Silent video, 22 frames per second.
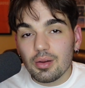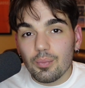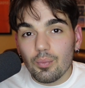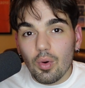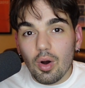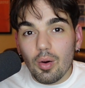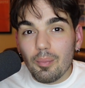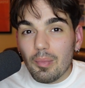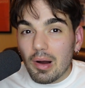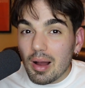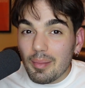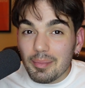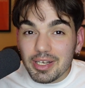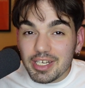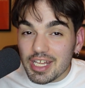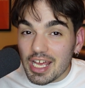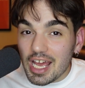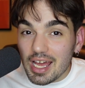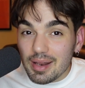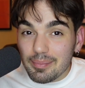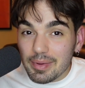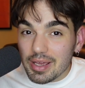While mom and
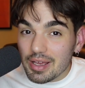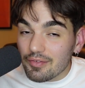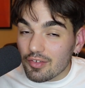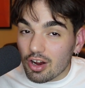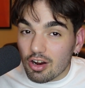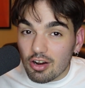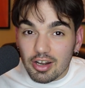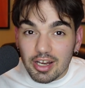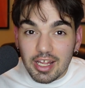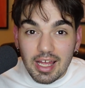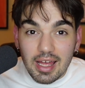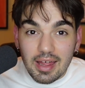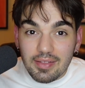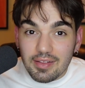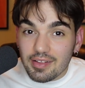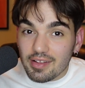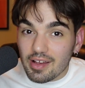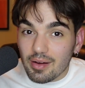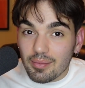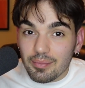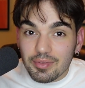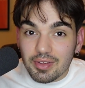dad may have already had these
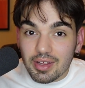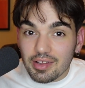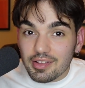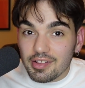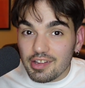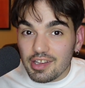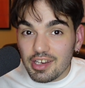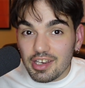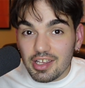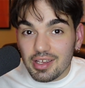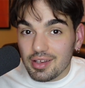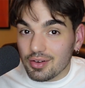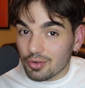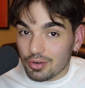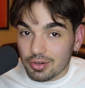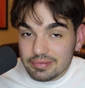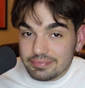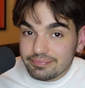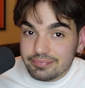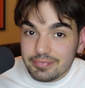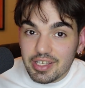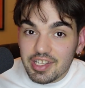albums on CD
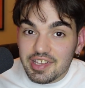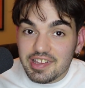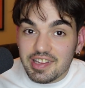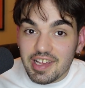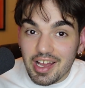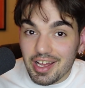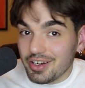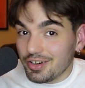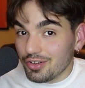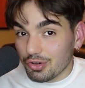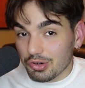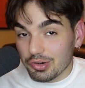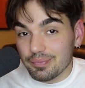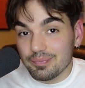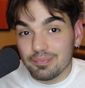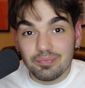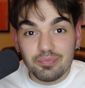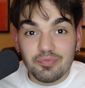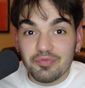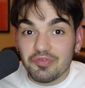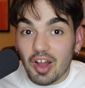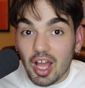or cassette or
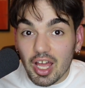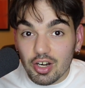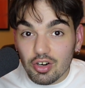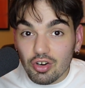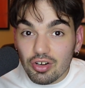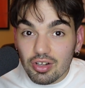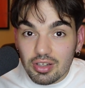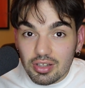vinyl,